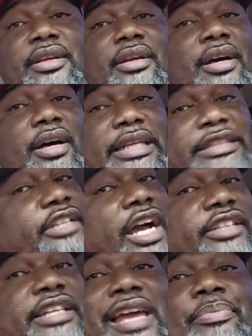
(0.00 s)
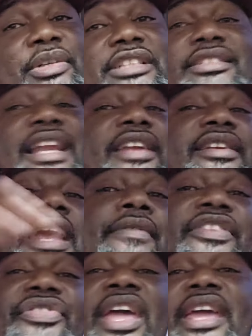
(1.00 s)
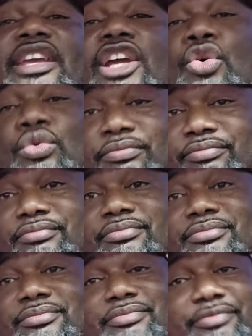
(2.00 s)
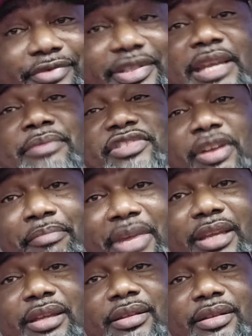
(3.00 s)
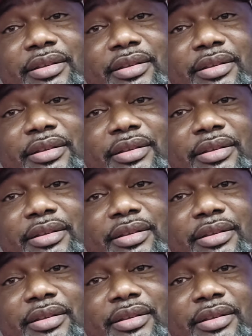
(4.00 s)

And Josh Heupel is letting everything go, seems to me.